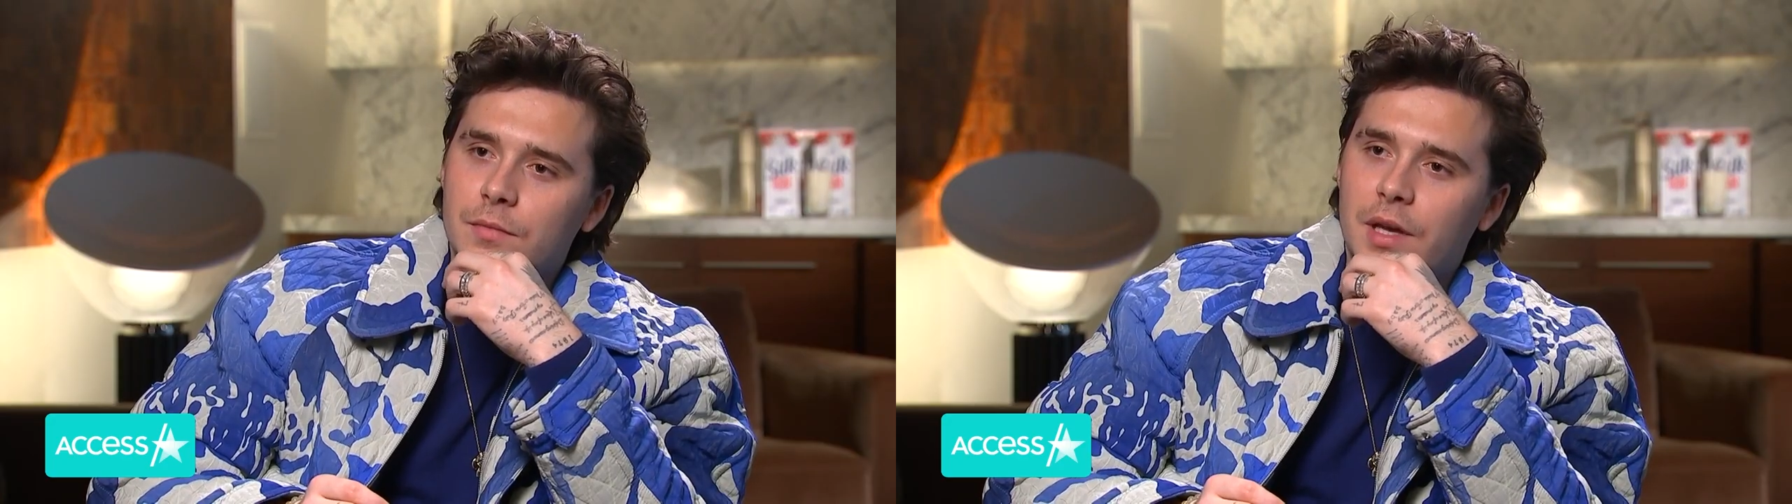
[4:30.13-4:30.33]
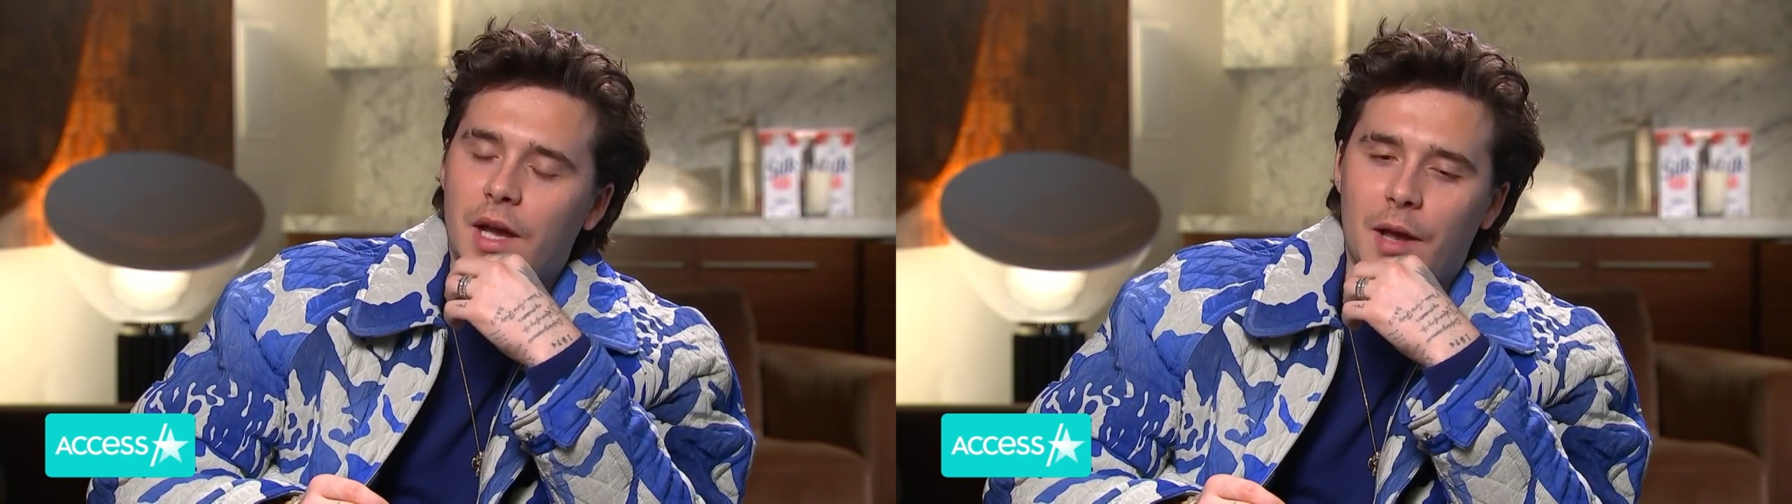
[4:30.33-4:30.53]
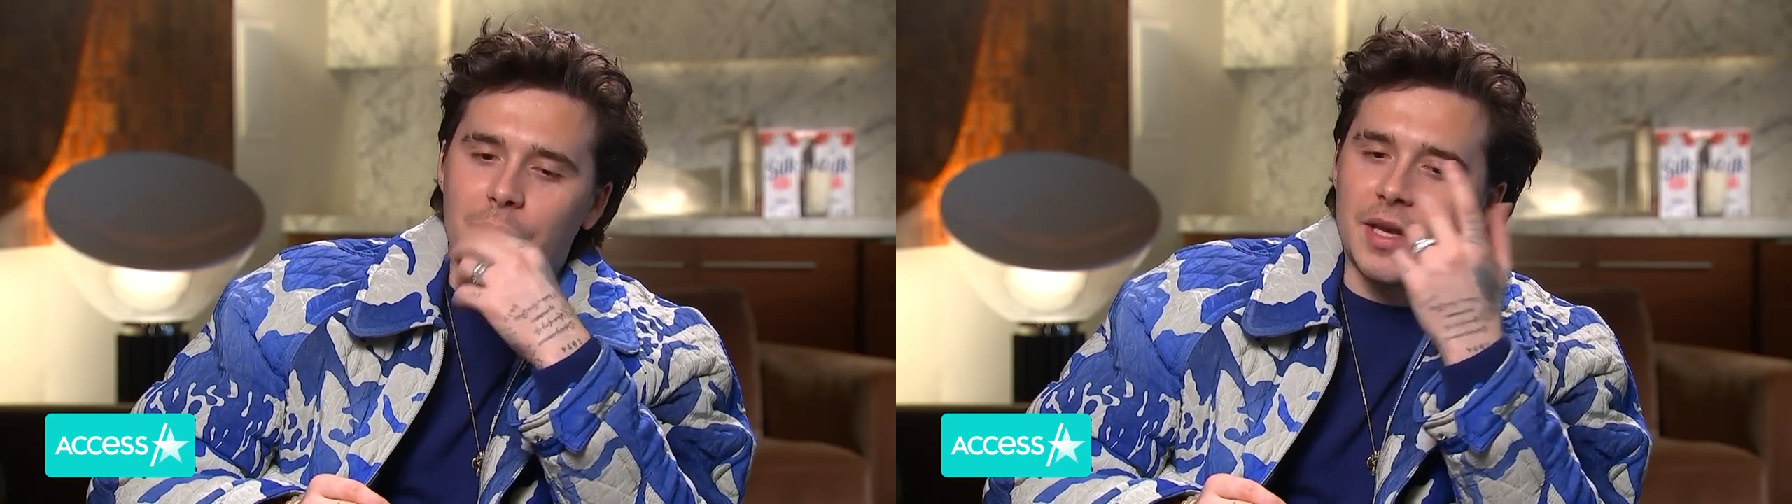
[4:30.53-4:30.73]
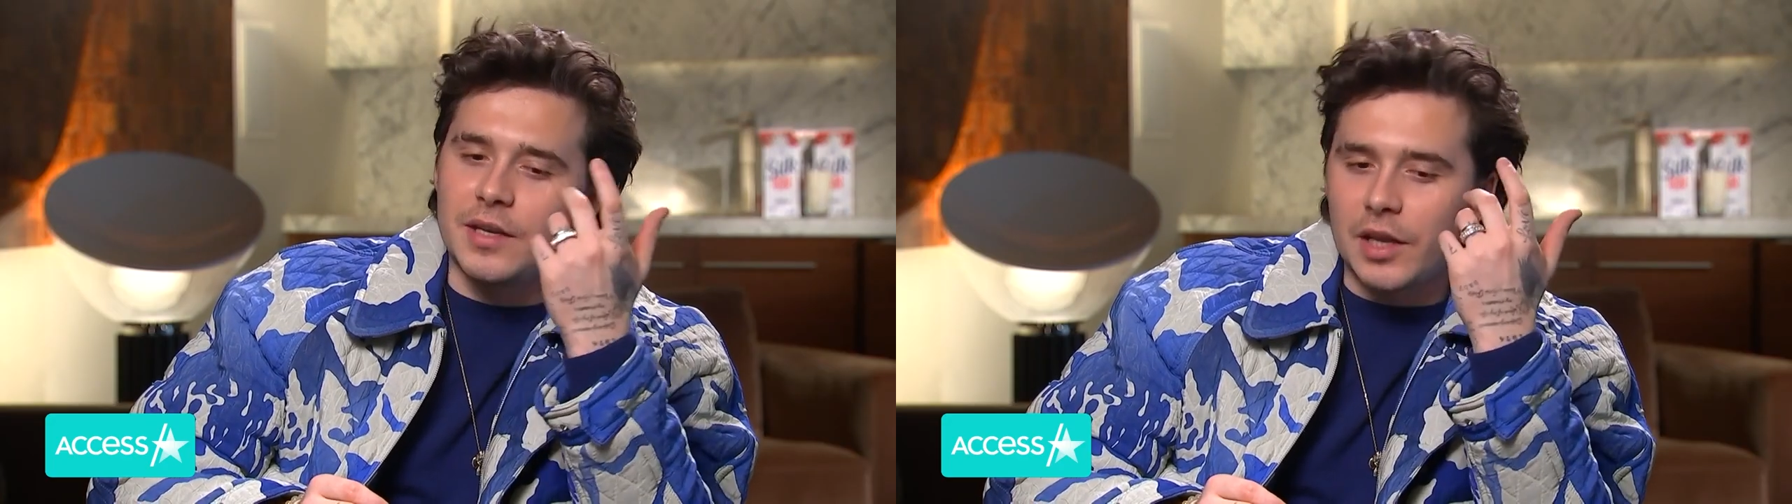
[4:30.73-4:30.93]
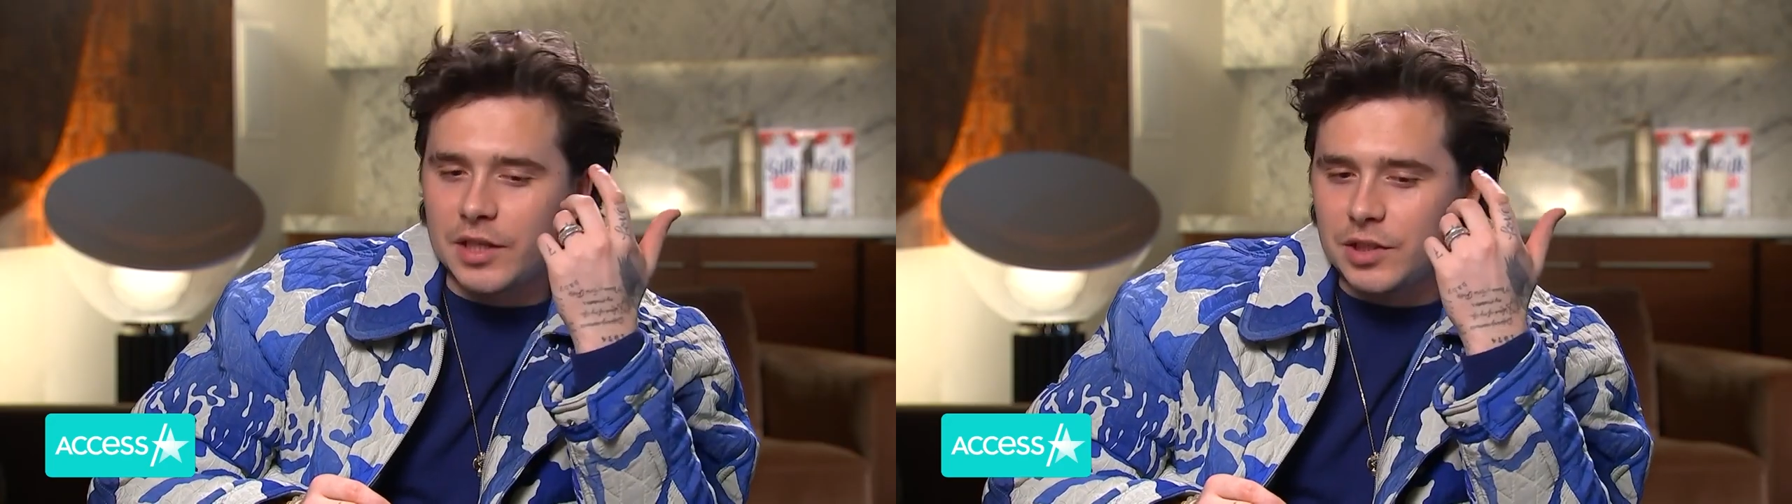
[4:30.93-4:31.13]
Yeah, I
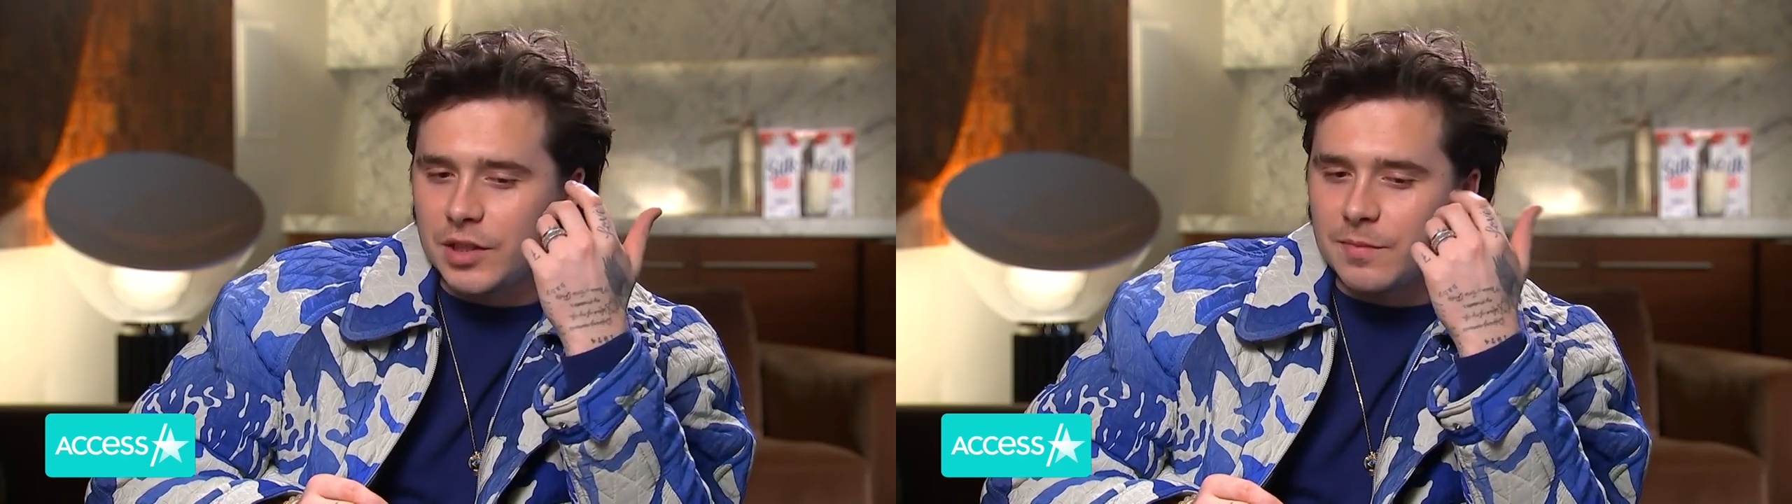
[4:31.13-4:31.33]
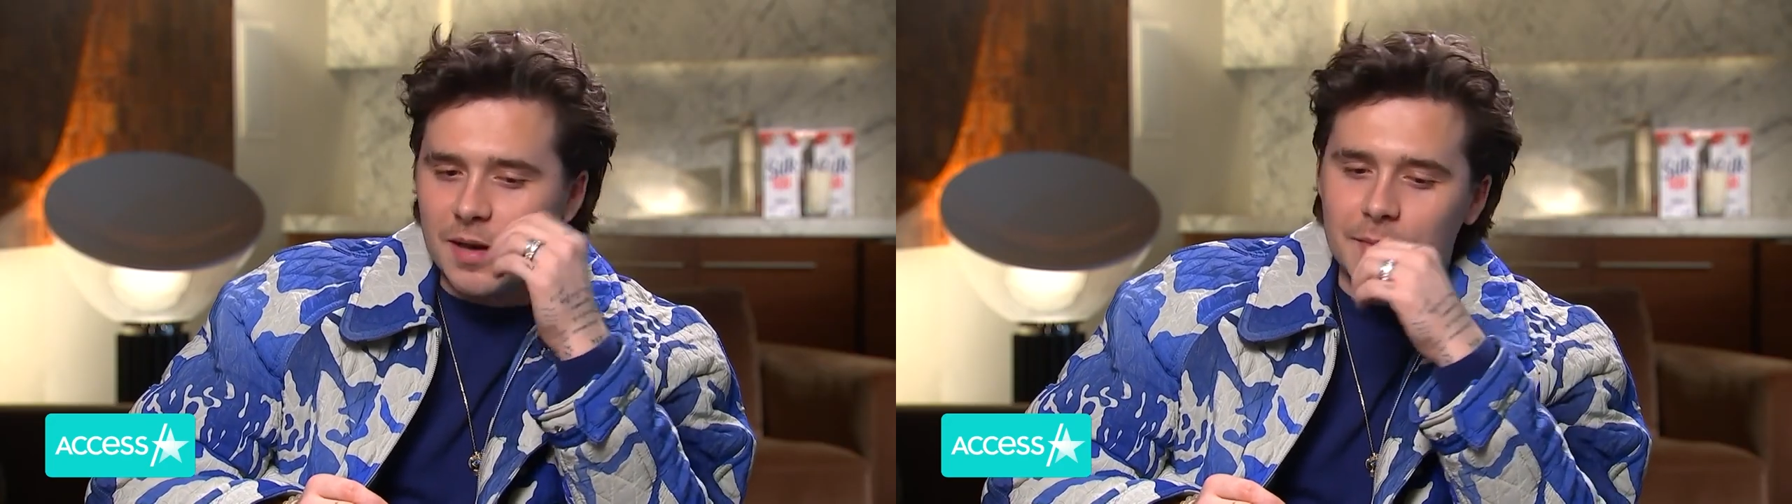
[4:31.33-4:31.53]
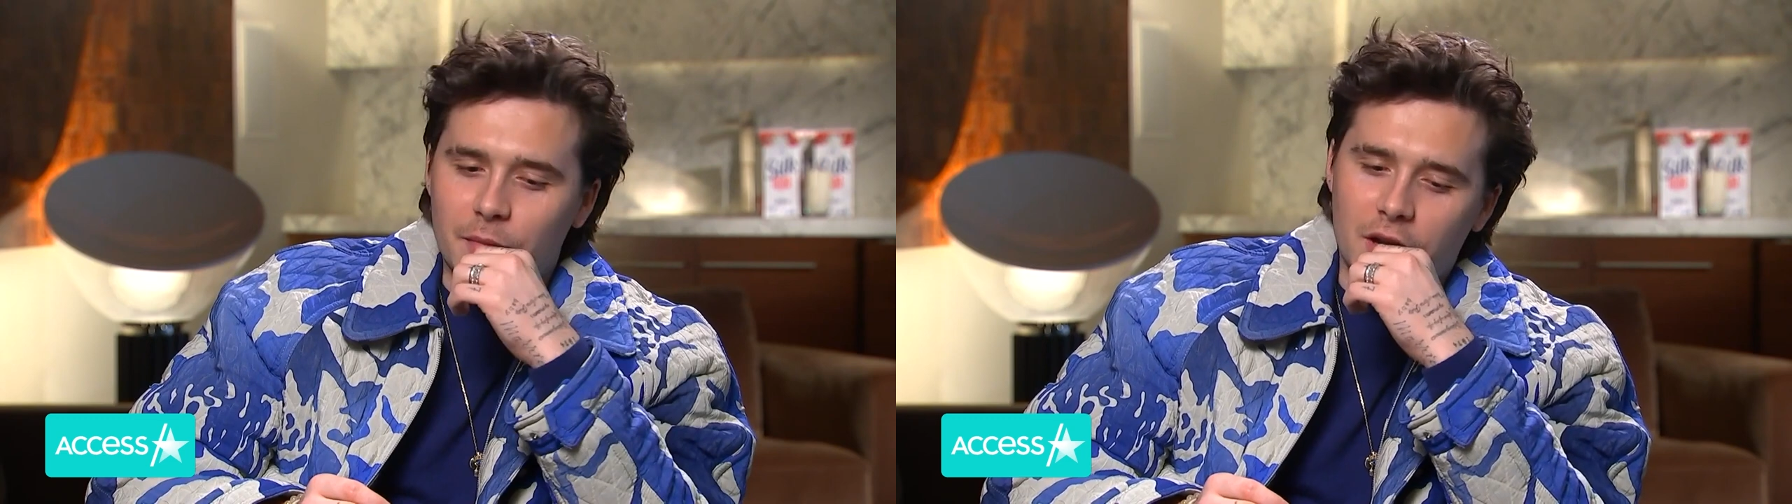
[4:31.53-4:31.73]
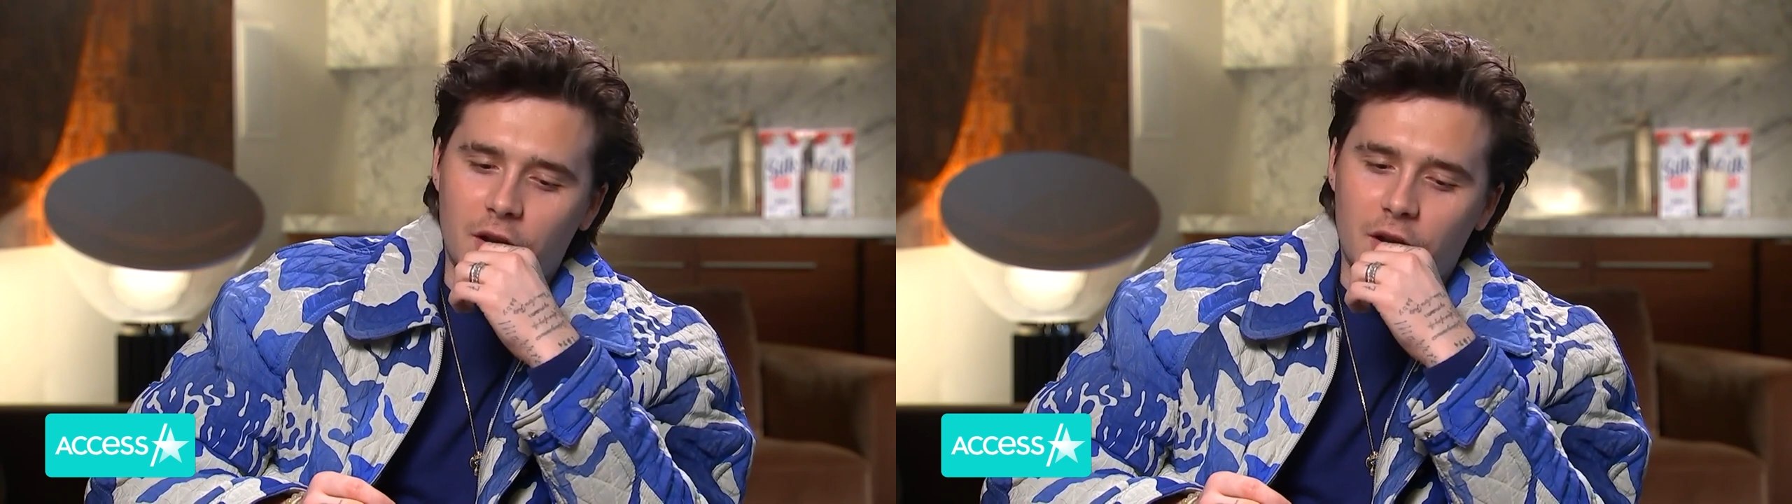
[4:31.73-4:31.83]
mean, like she's made my